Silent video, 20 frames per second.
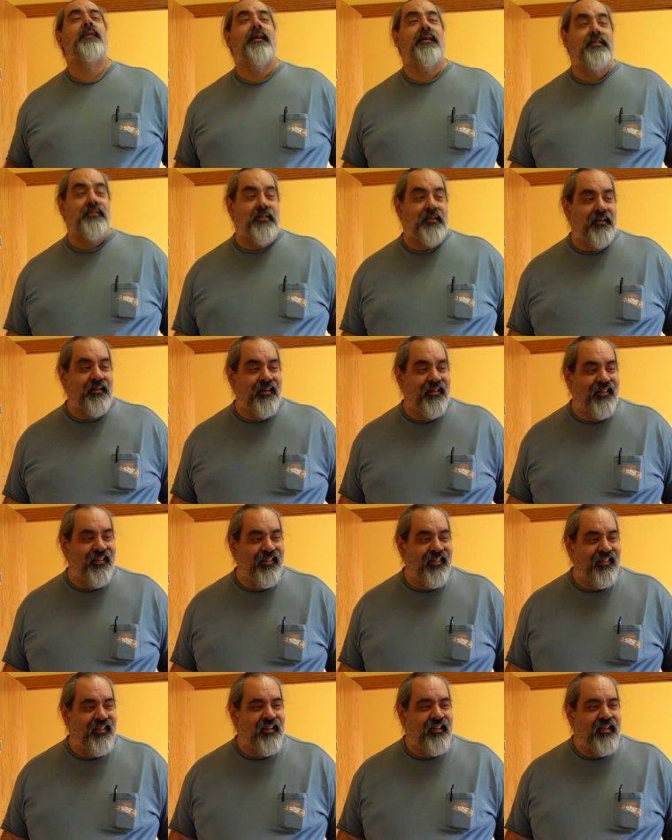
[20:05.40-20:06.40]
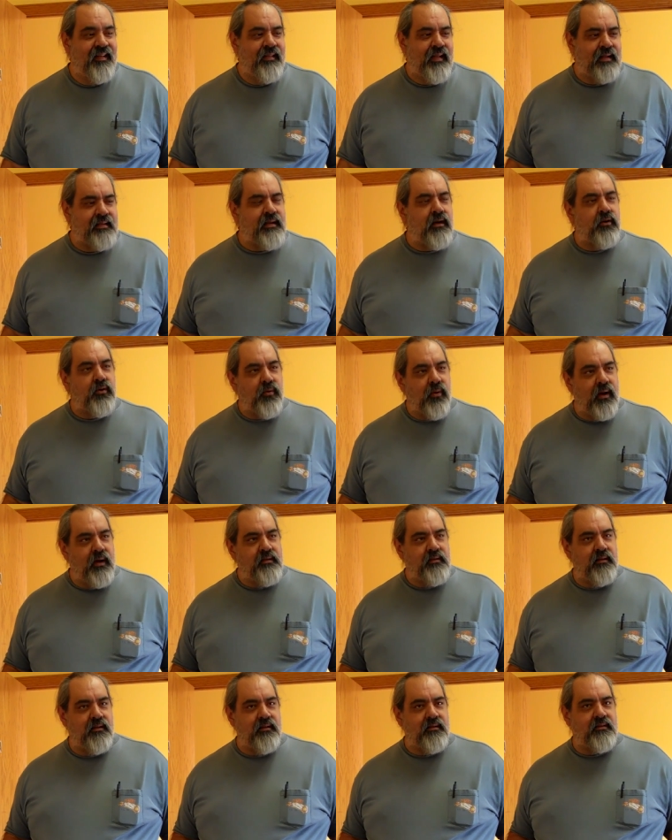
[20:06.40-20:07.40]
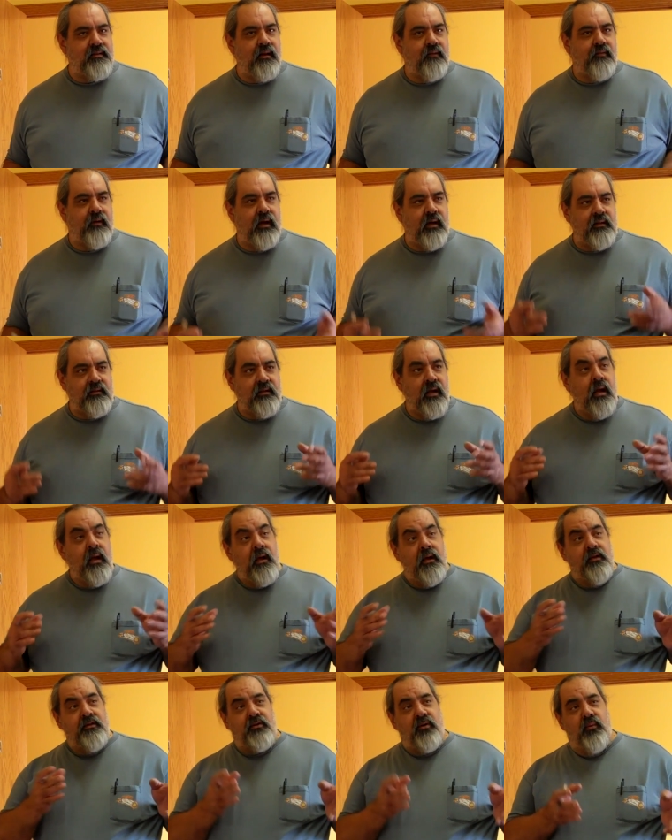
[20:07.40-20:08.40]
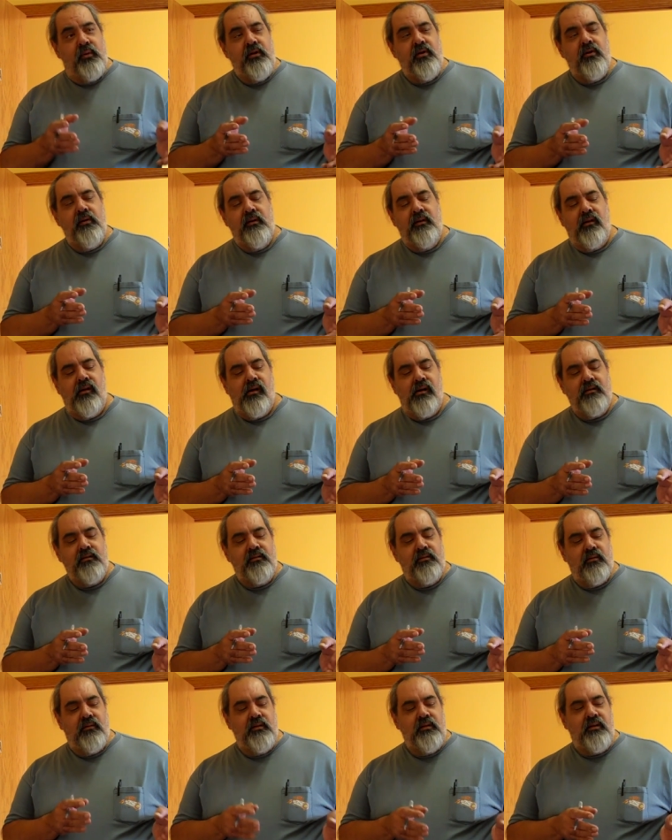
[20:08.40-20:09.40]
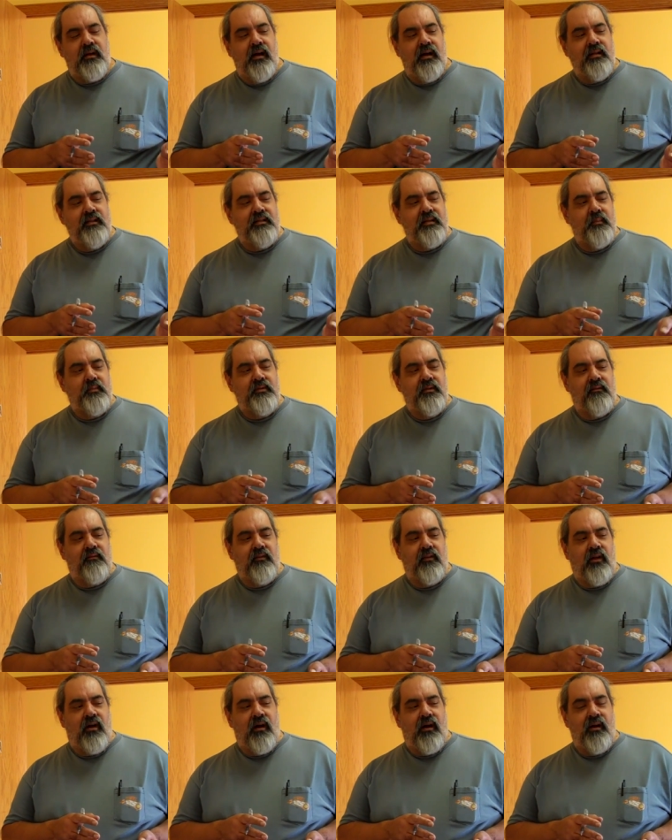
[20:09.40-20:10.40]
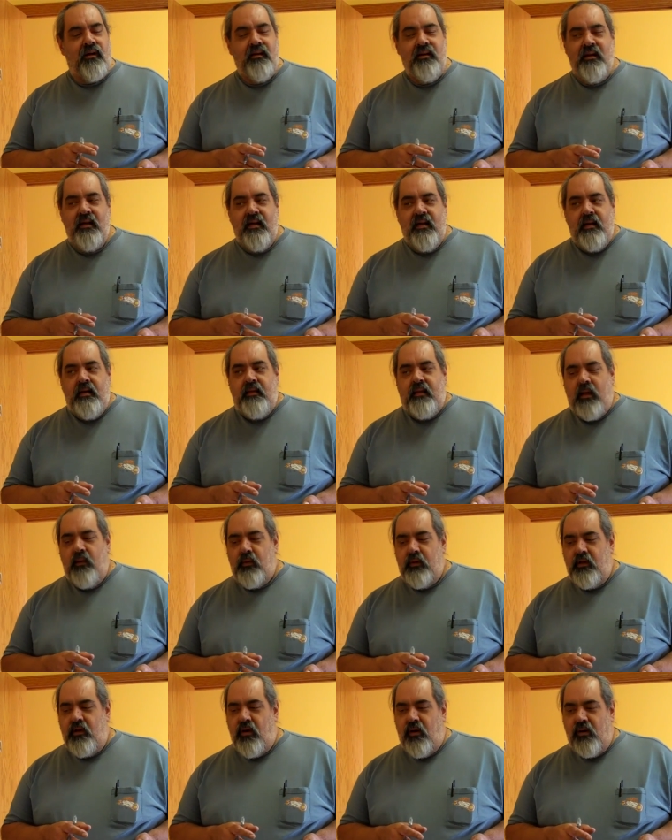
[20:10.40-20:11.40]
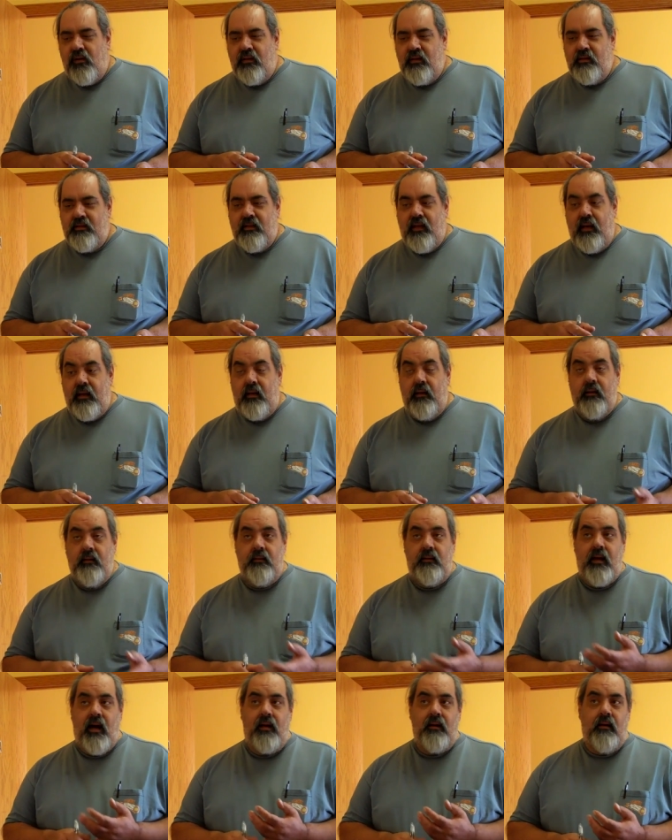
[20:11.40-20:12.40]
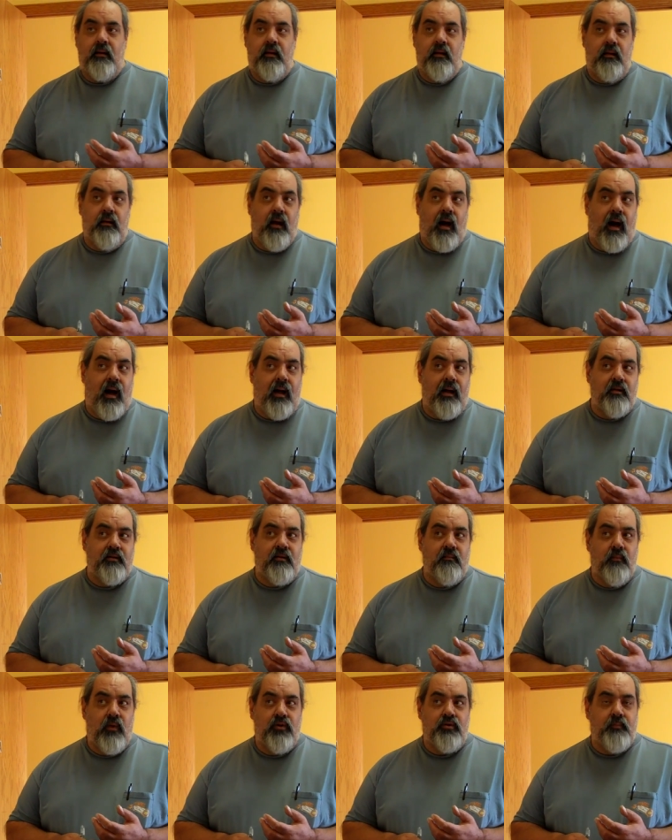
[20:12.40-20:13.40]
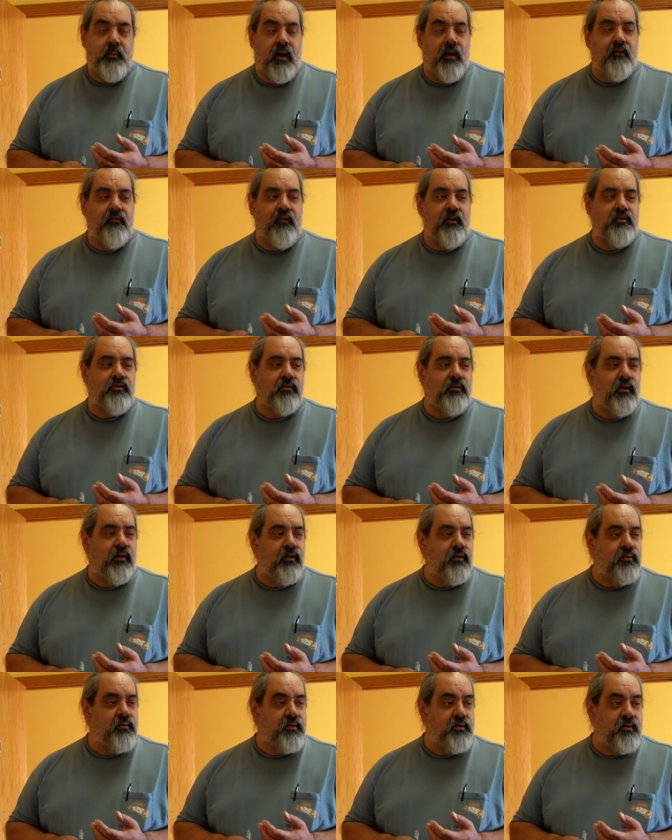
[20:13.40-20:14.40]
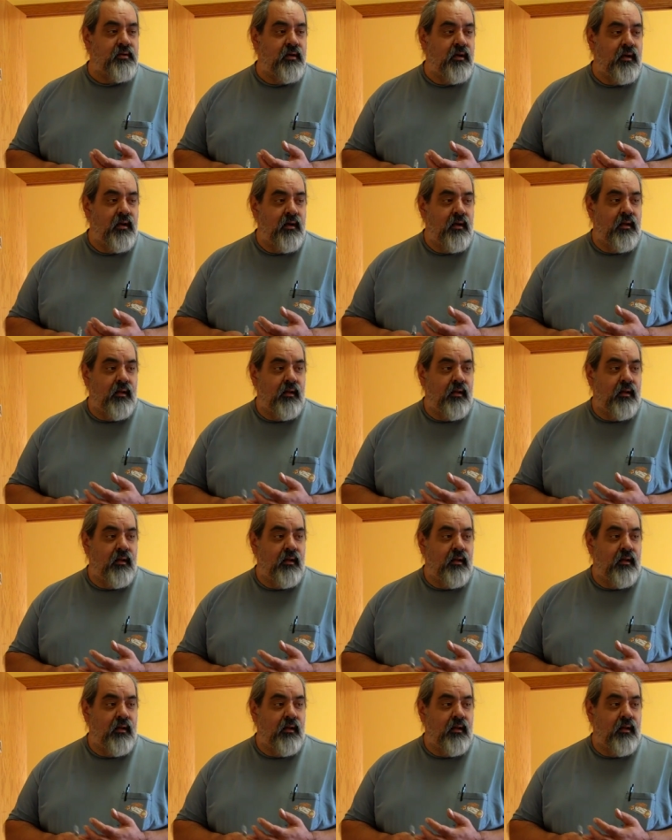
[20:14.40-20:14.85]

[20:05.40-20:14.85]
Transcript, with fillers: that much. That's how crazy this stuff gets. So when you're in law school, these concepts of law, they would call this like not highest and most beneficial use,